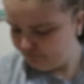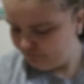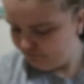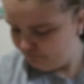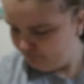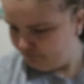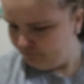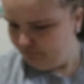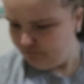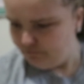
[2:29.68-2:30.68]

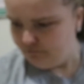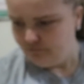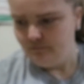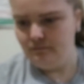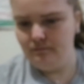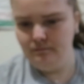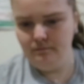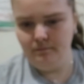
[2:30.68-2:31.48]
[no speech]